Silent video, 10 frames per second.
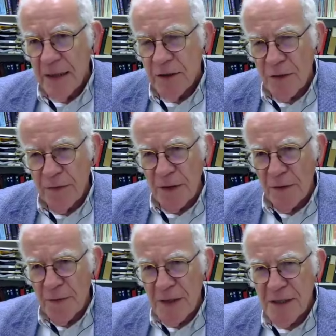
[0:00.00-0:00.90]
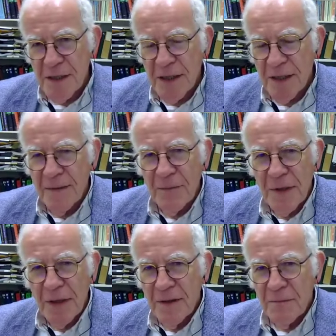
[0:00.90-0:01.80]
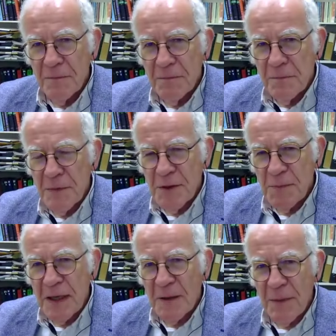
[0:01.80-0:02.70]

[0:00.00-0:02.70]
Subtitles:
So we always speak